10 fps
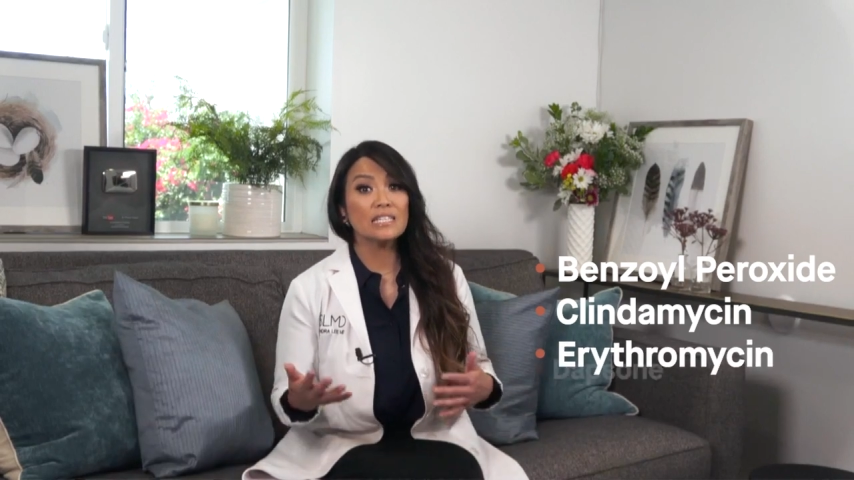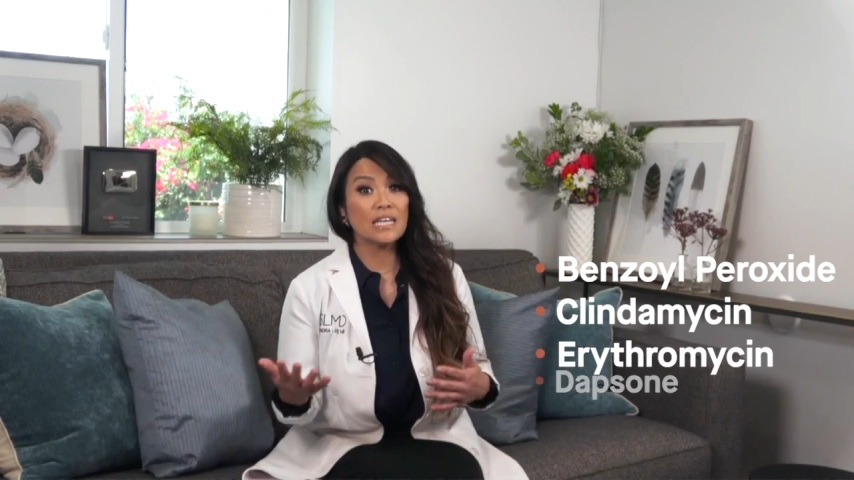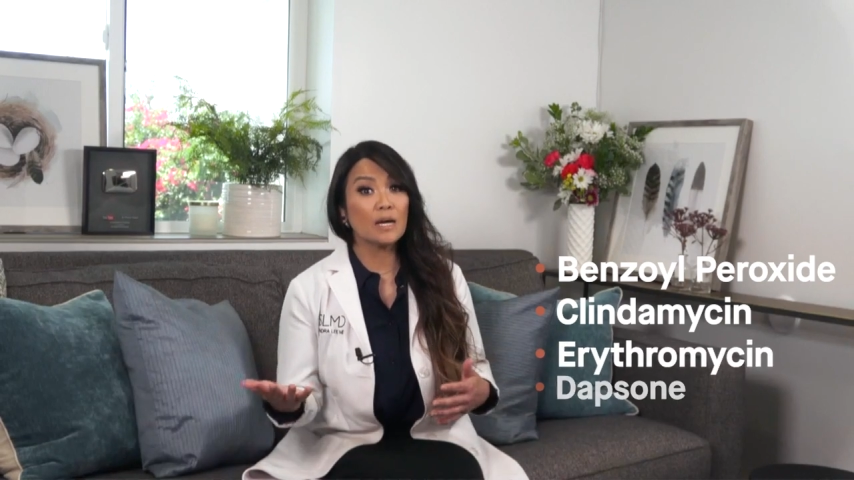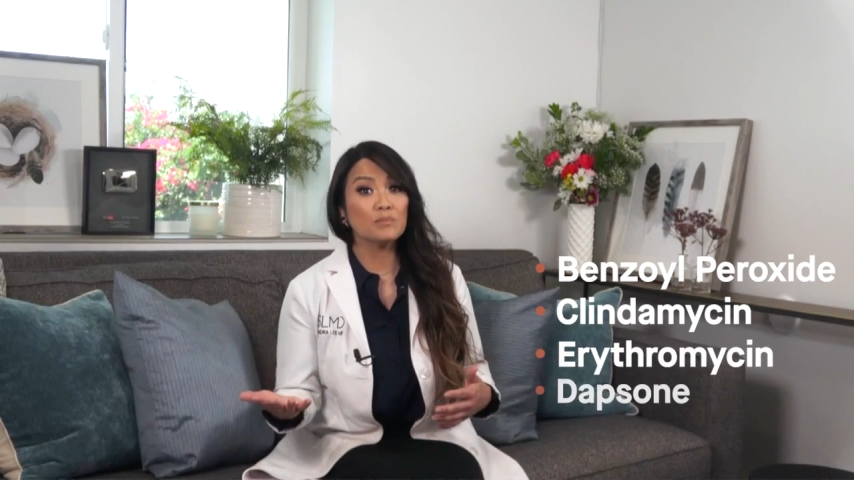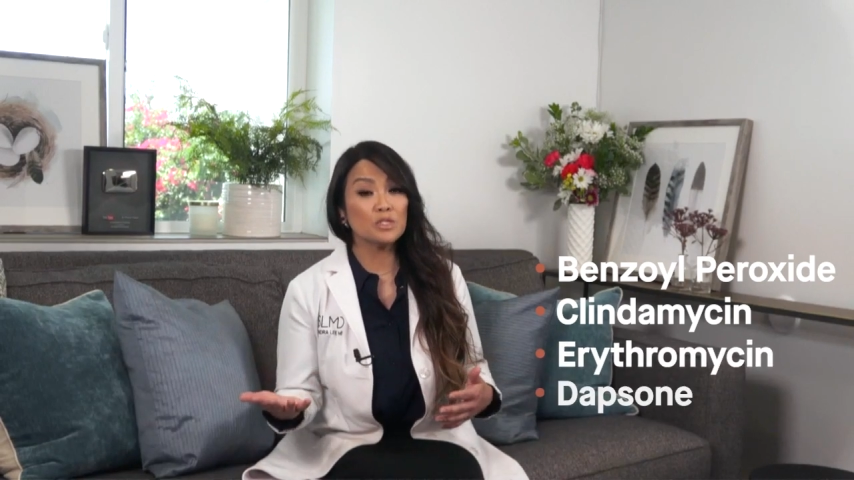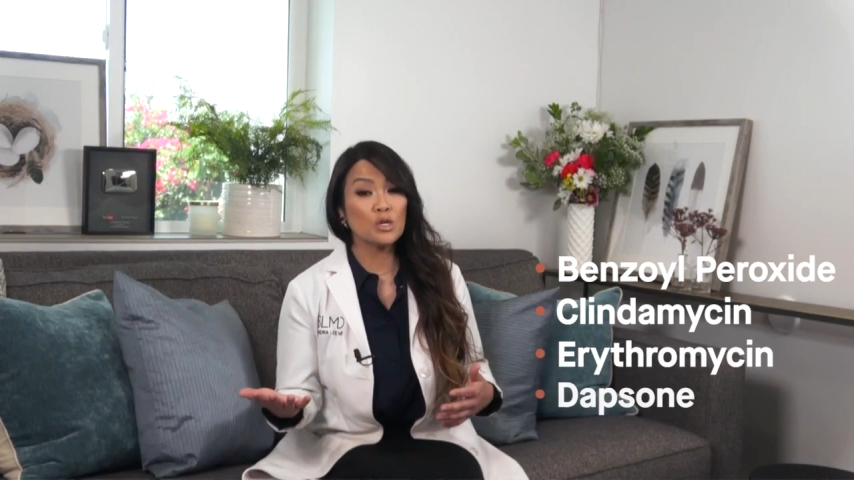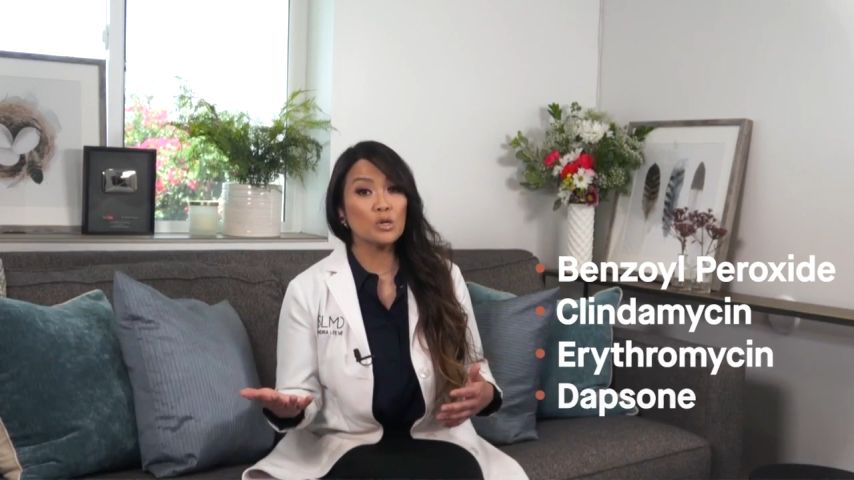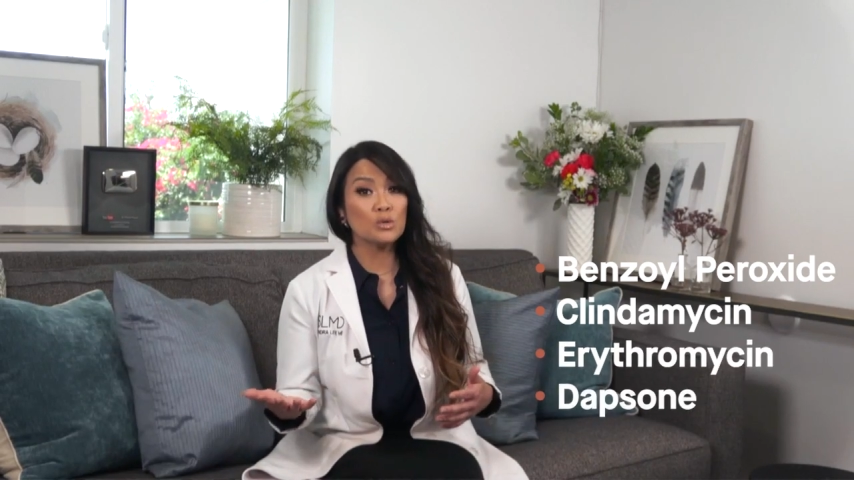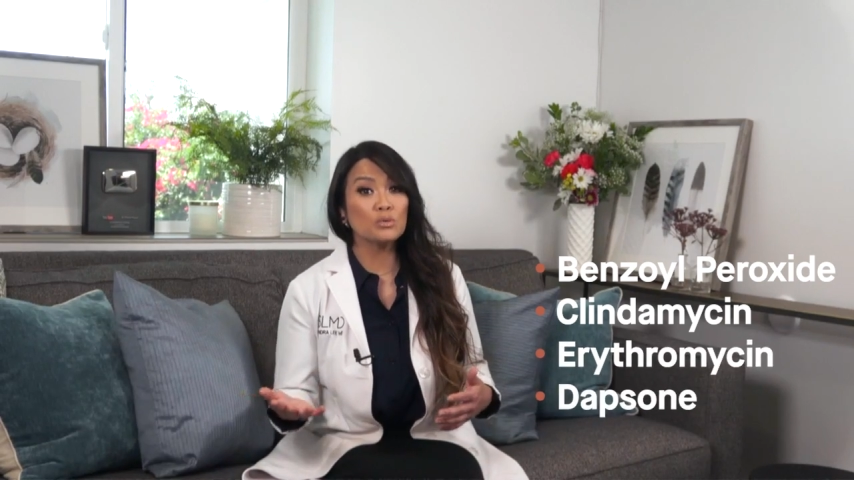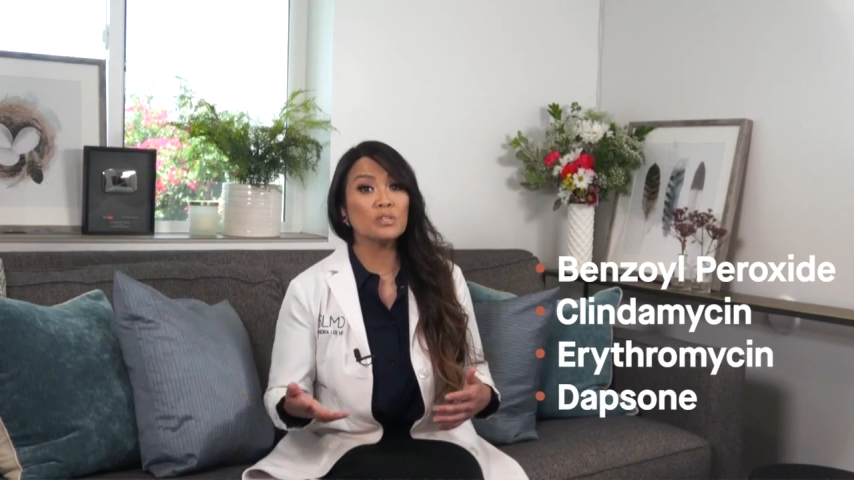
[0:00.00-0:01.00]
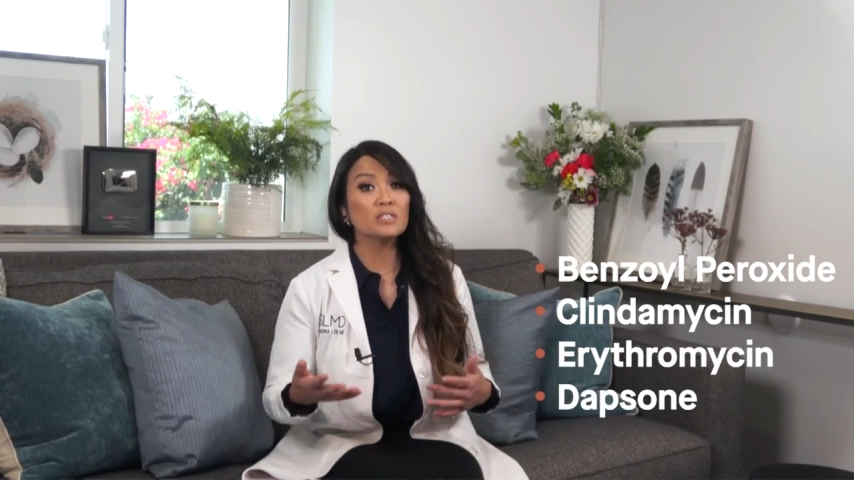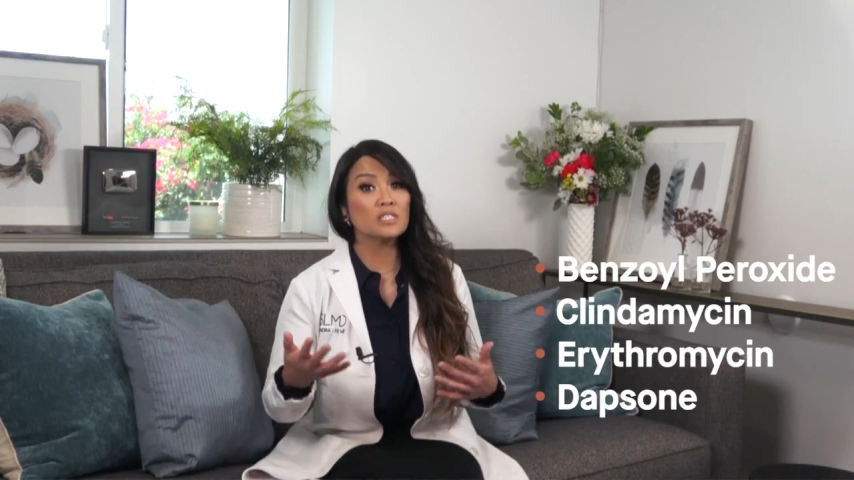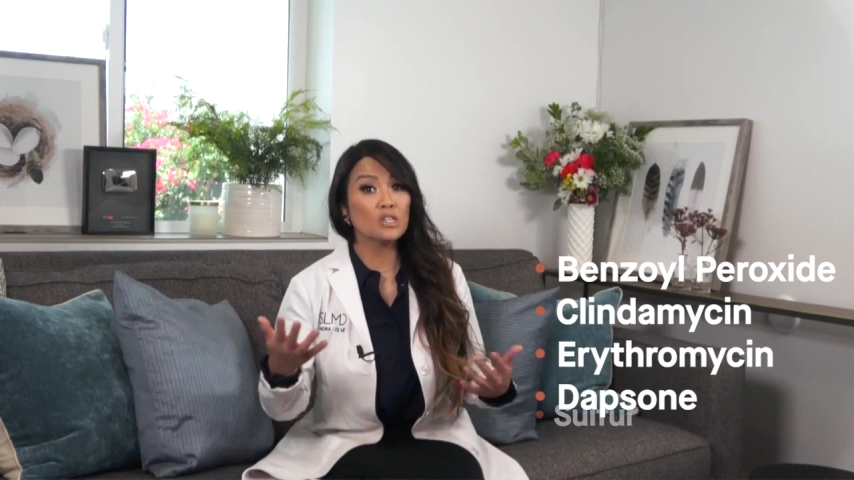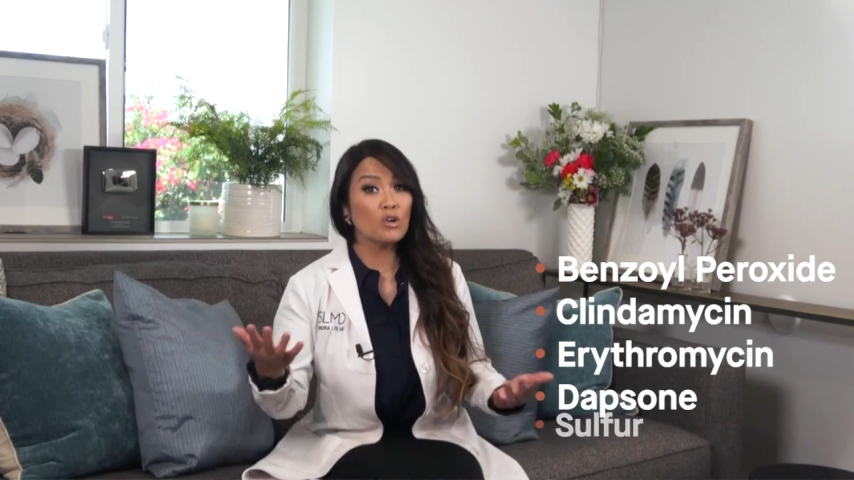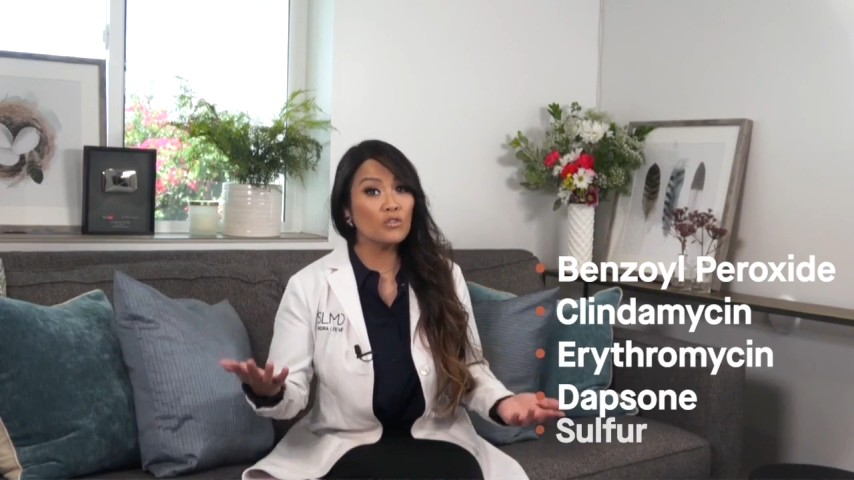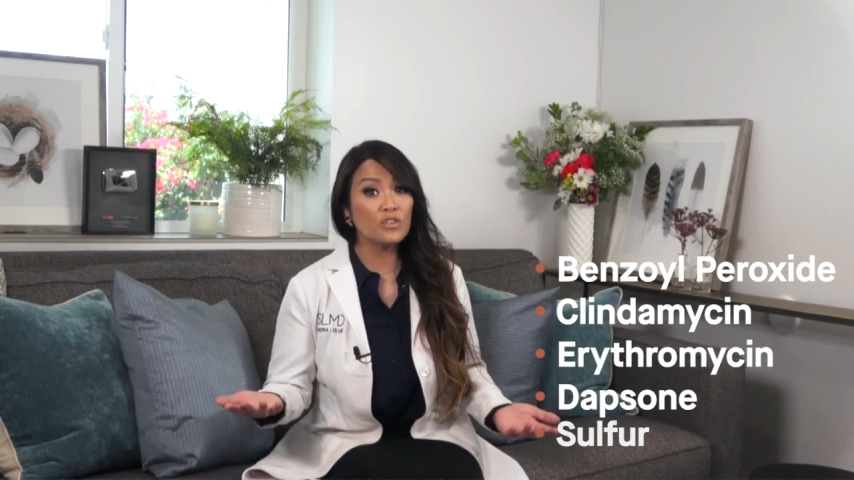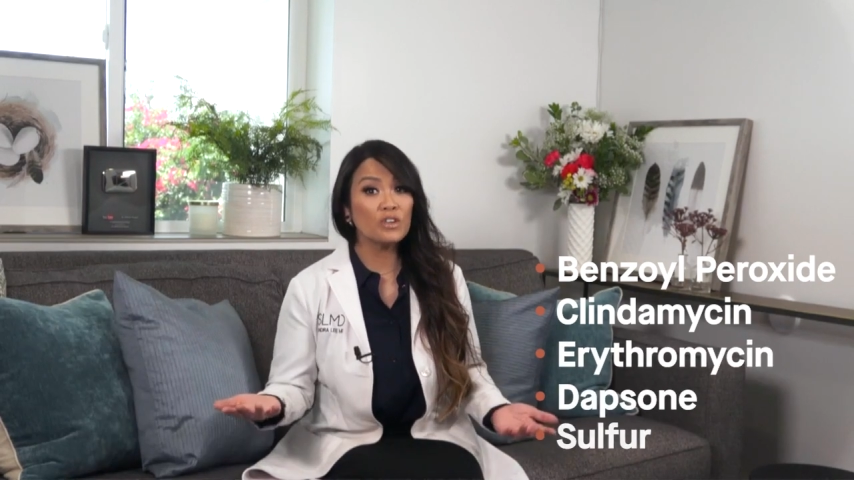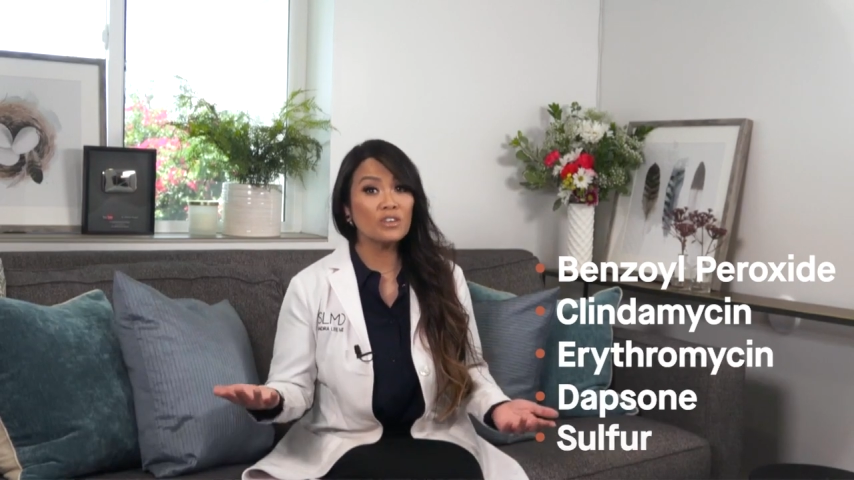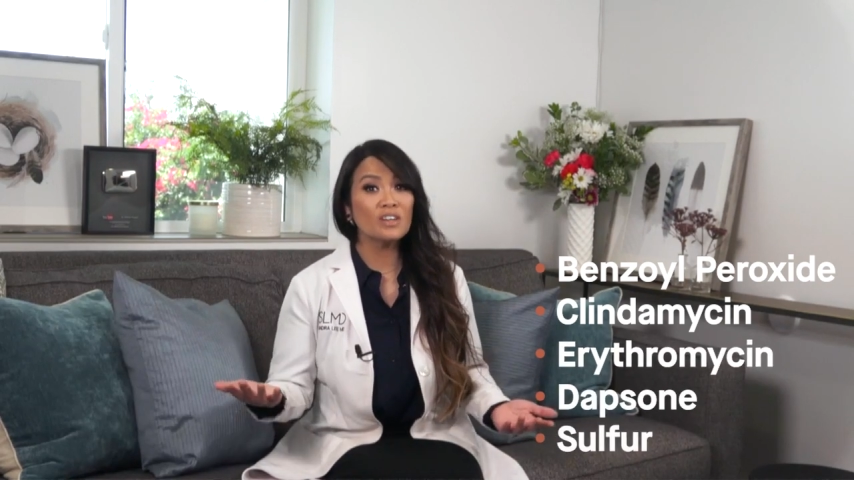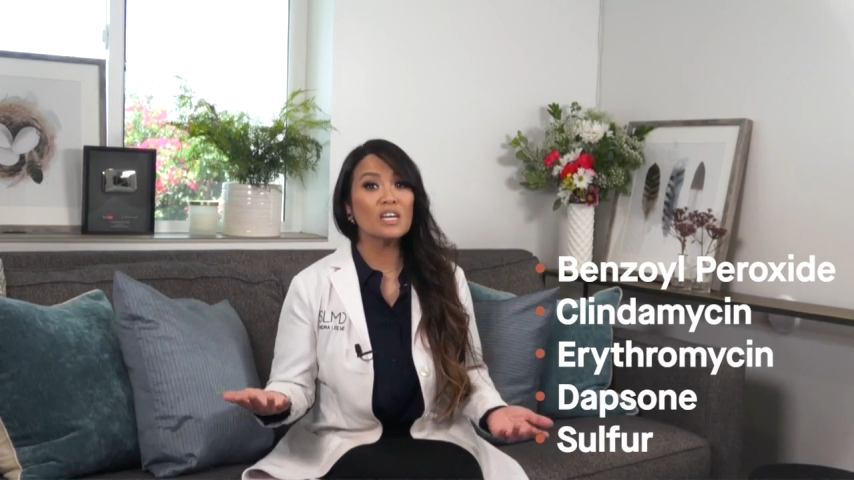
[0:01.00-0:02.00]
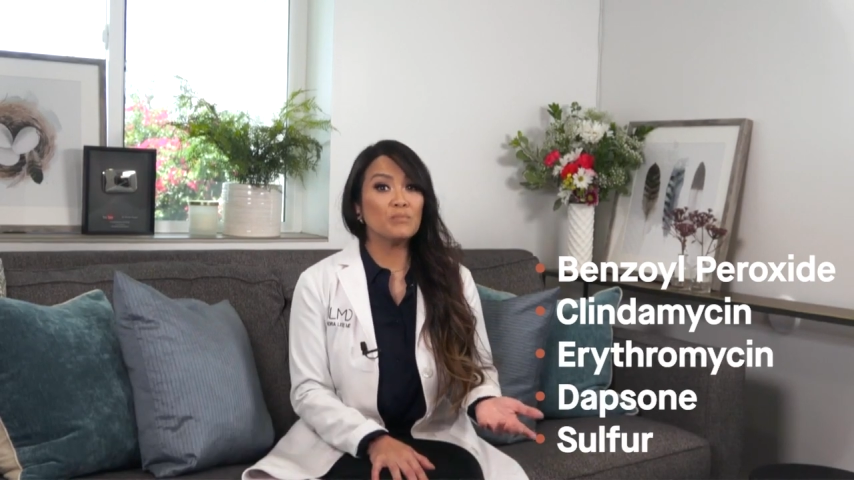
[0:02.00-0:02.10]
dapsone, sulfur.